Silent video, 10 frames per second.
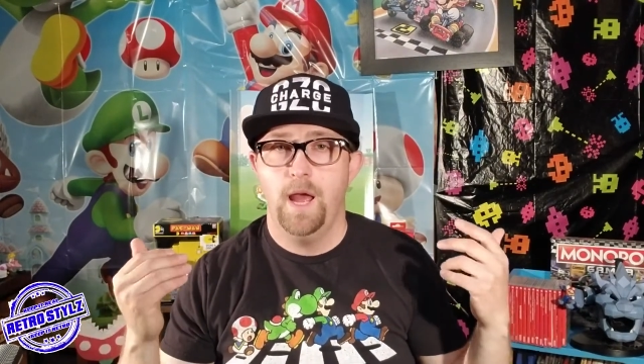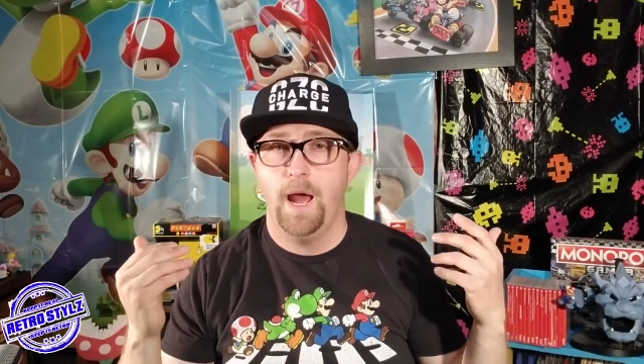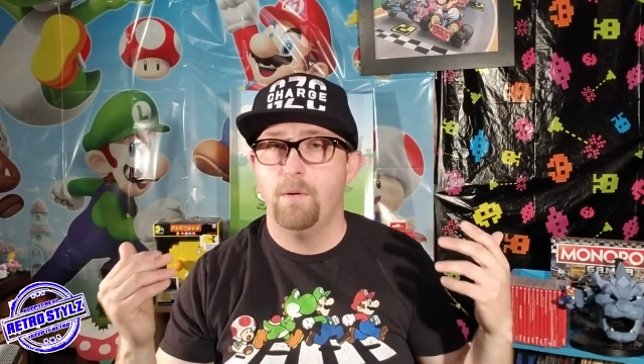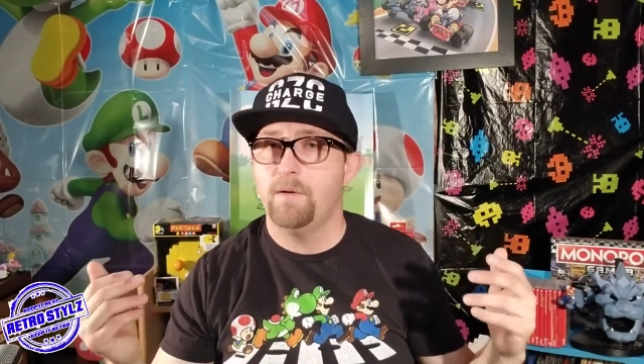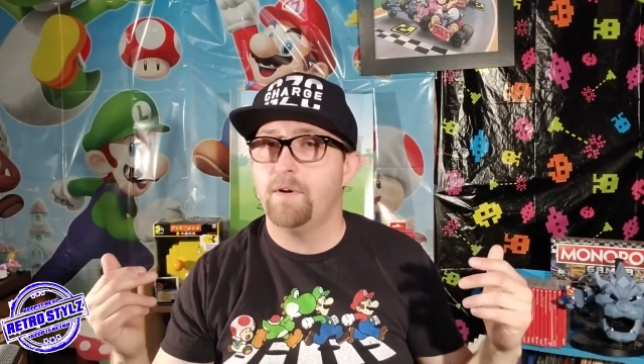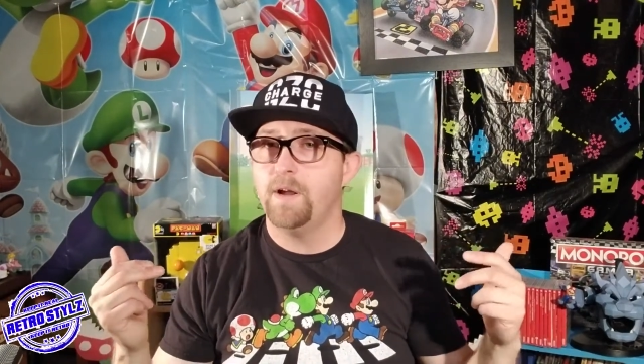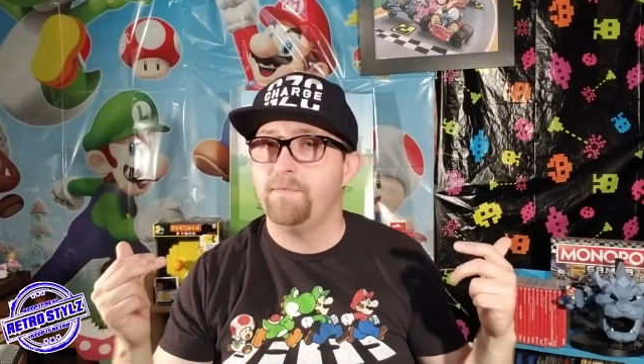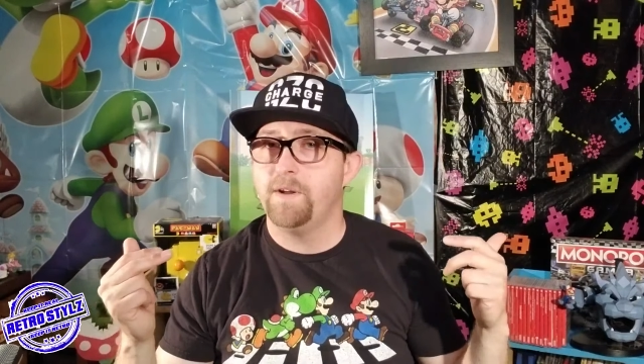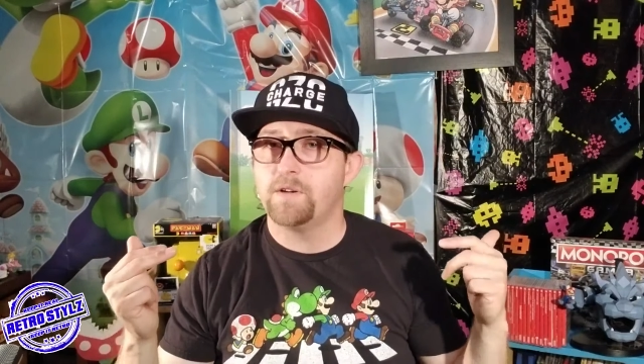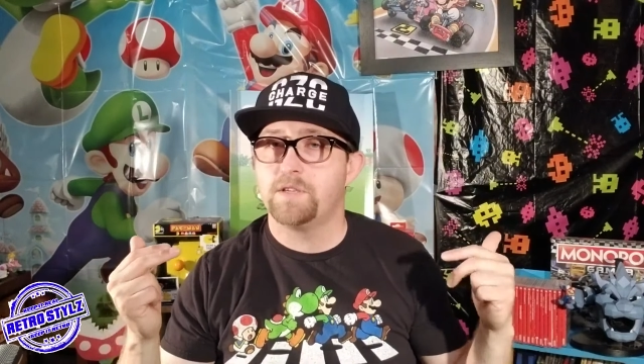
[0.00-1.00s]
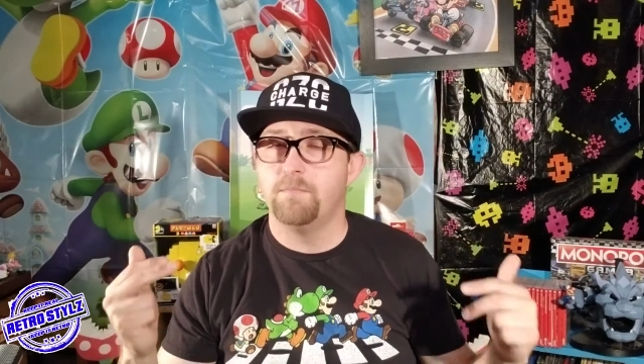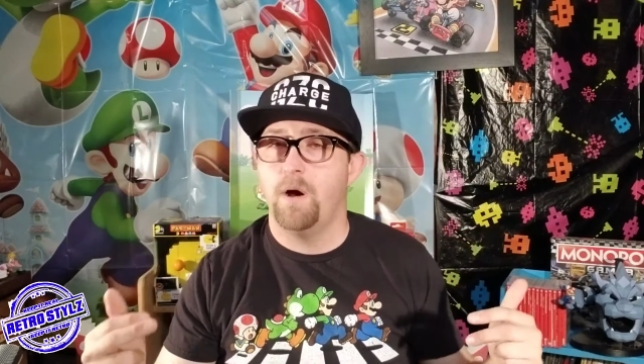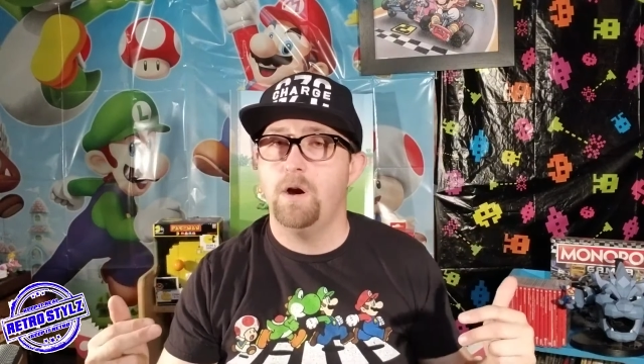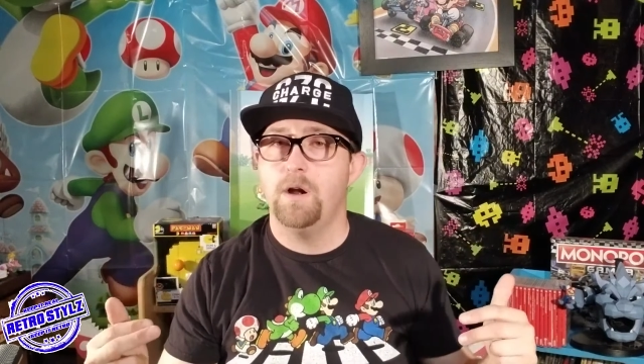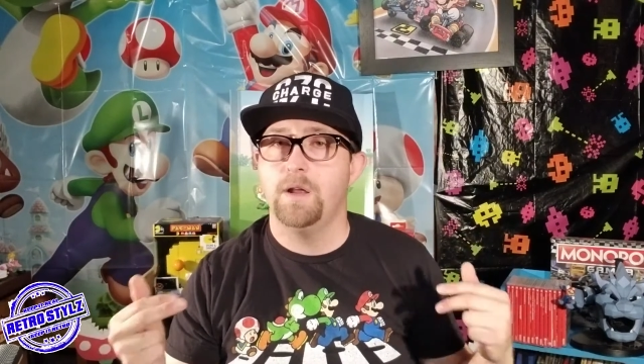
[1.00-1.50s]
However, if you're
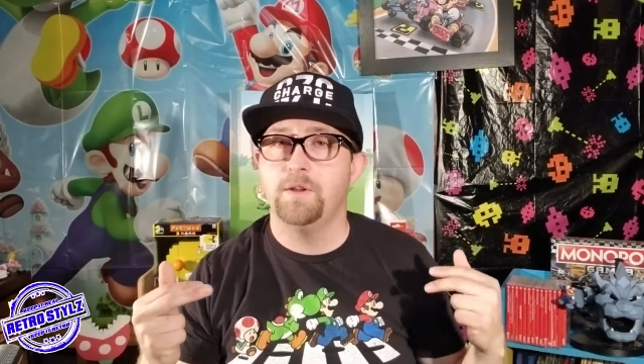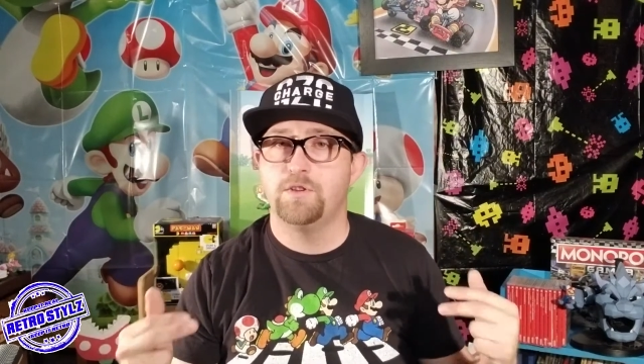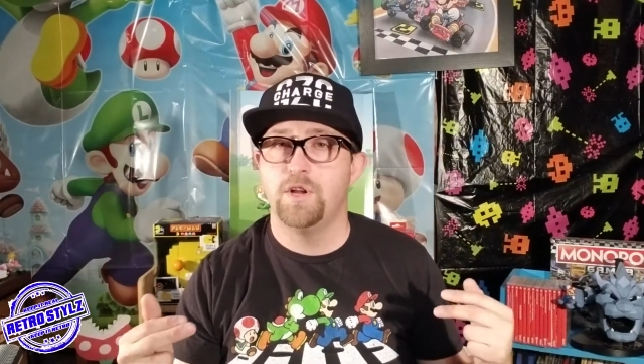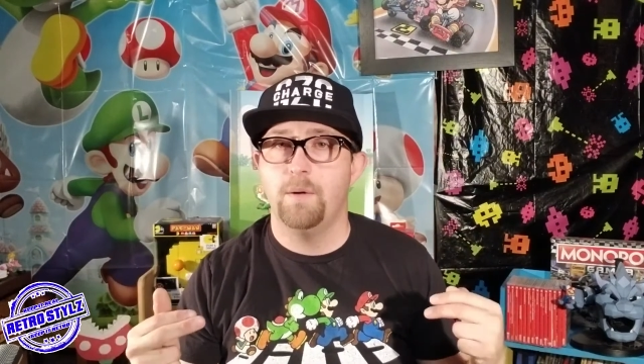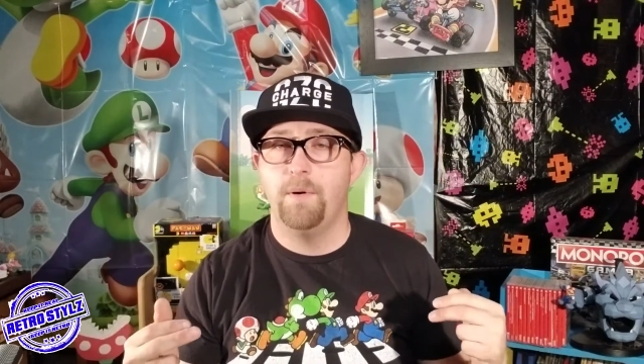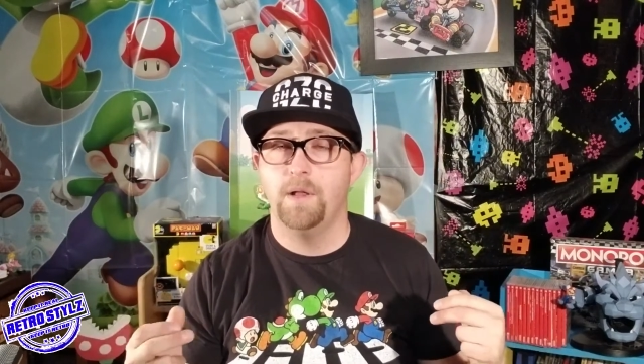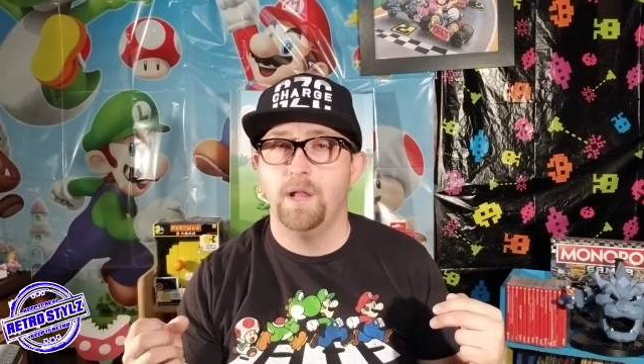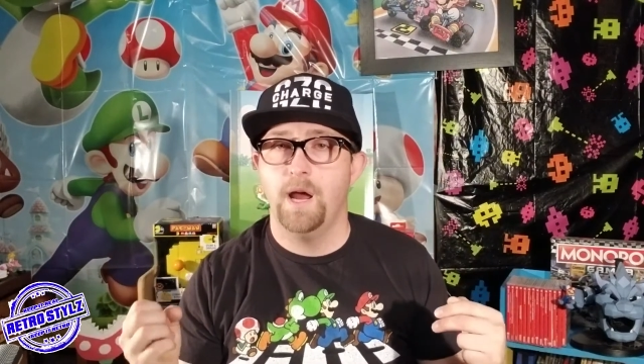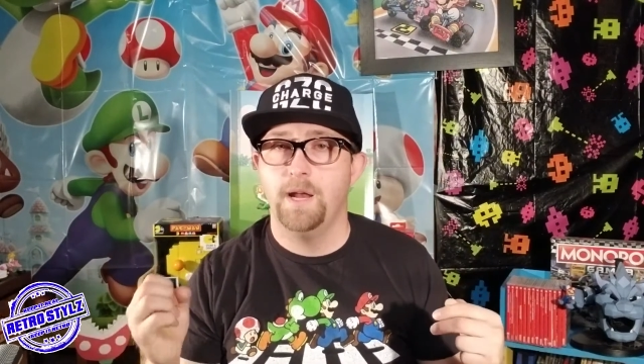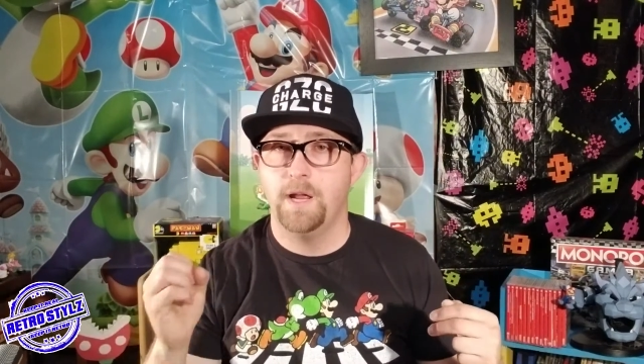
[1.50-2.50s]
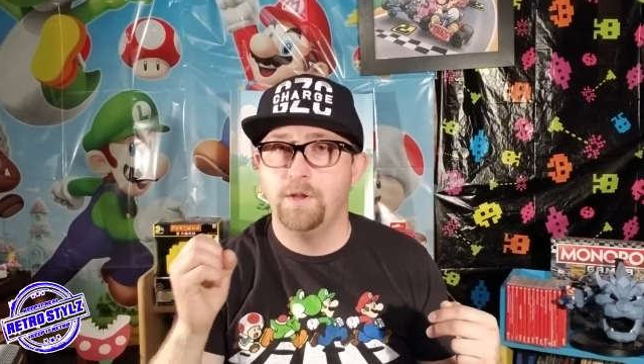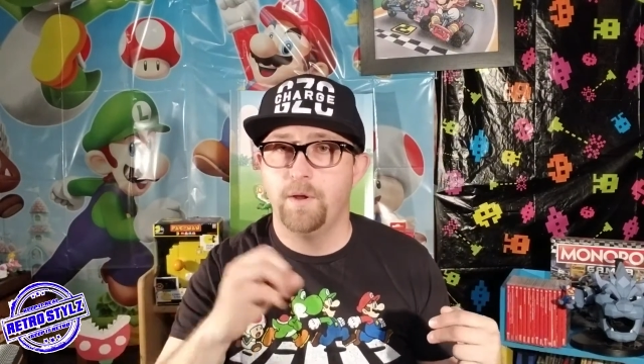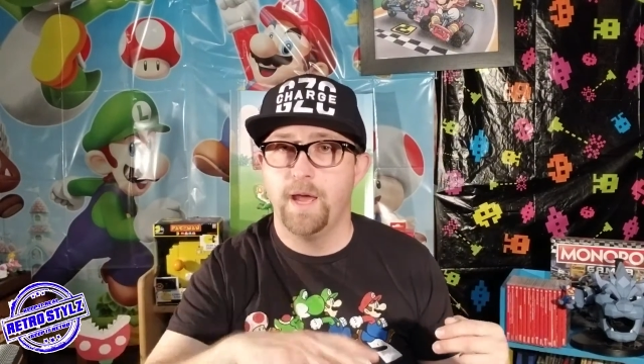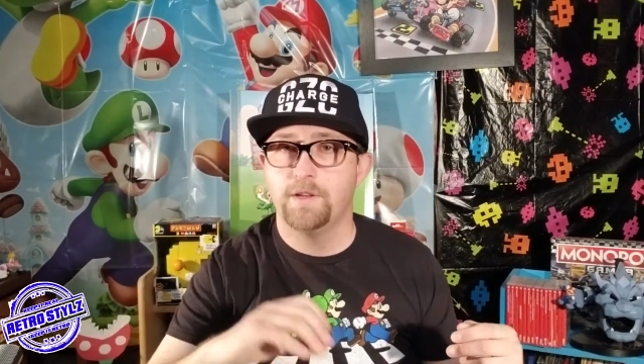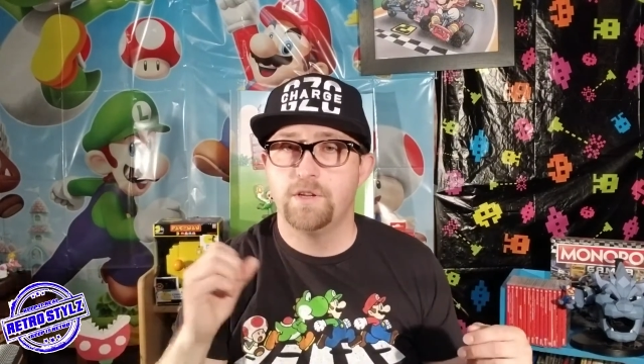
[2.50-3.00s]
smart and you shop online and you
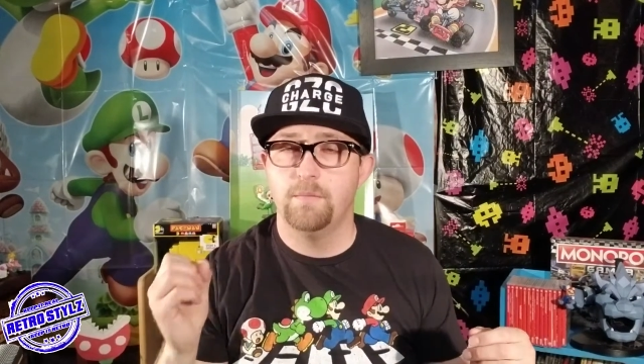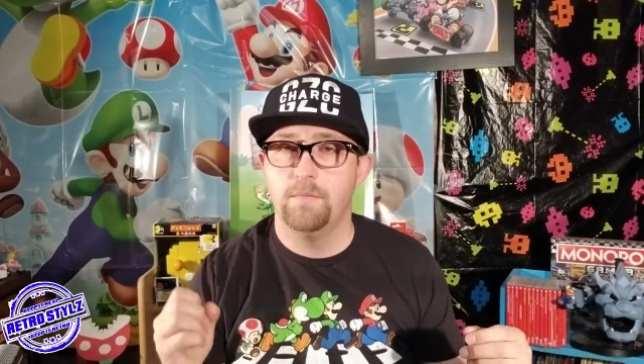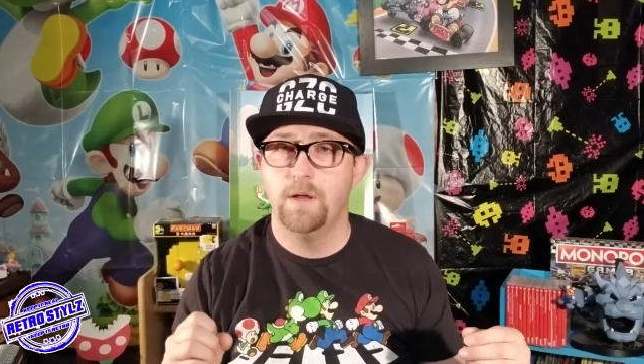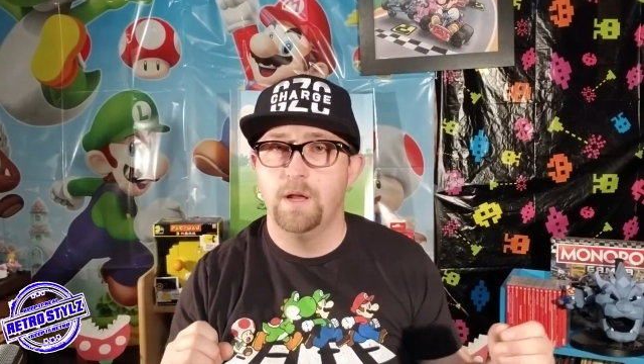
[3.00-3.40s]
catch them,